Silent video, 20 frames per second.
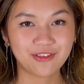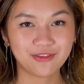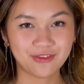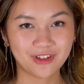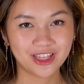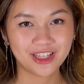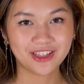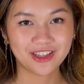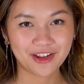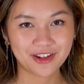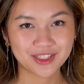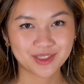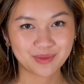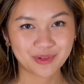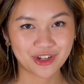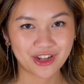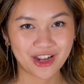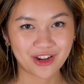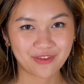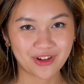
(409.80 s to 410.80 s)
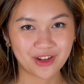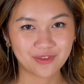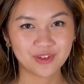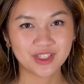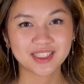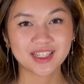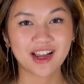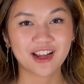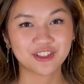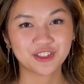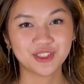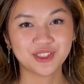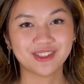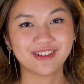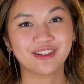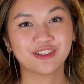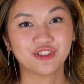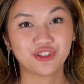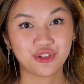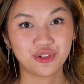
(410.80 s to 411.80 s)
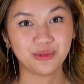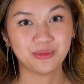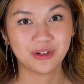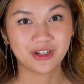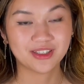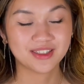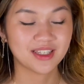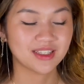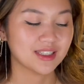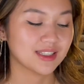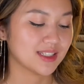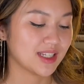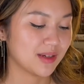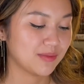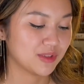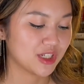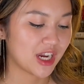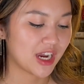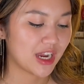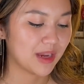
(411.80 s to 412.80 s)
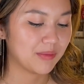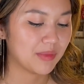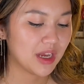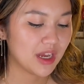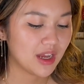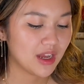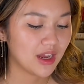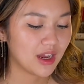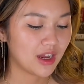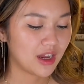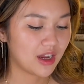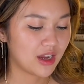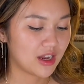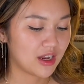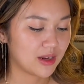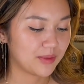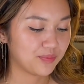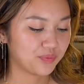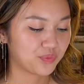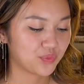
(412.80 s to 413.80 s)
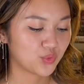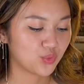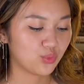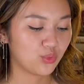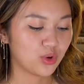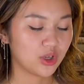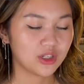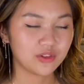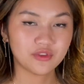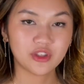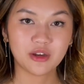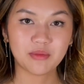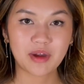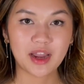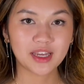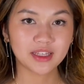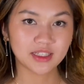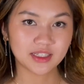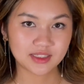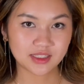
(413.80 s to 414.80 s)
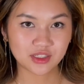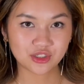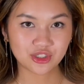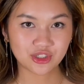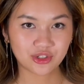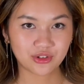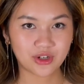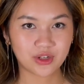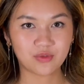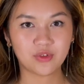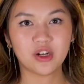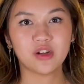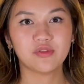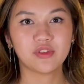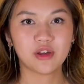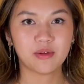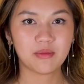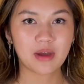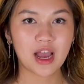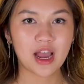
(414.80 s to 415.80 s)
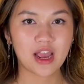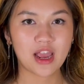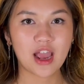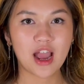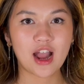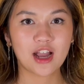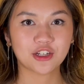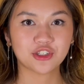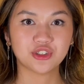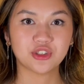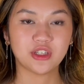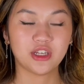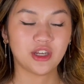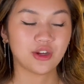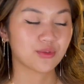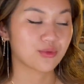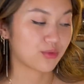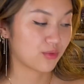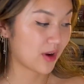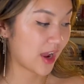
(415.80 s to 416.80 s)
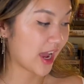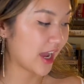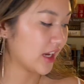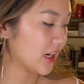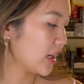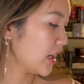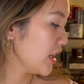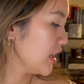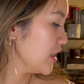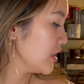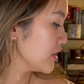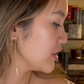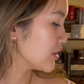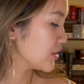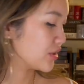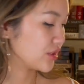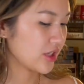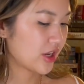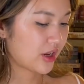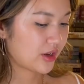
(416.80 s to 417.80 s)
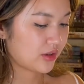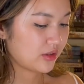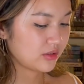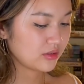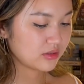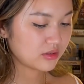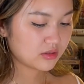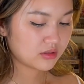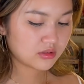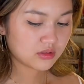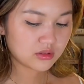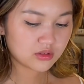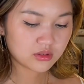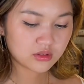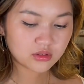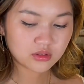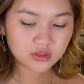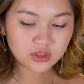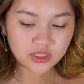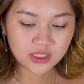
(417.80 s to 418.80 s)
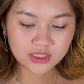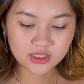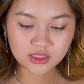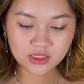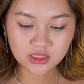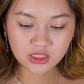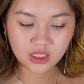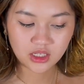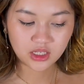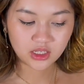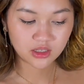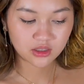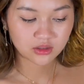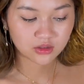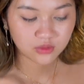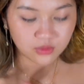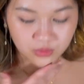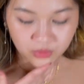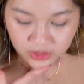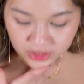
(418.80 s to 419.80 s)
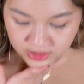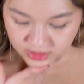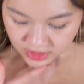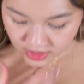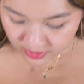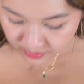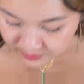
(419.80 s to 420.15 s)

what the next book I read was. I actually started 2 books at the same time. One of them I listened to and one of them I actually read. So let's see, where is it?